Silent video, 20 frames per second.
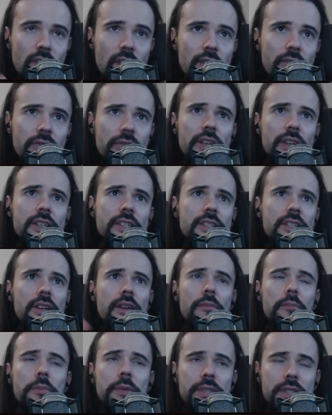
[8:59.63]

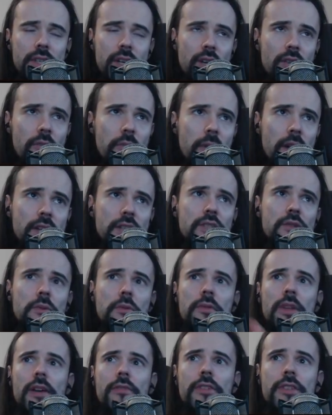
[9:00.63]
fixed percent of
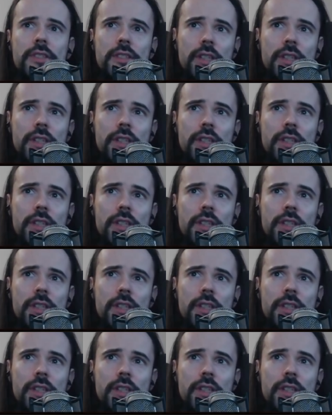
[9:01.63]
maximum life is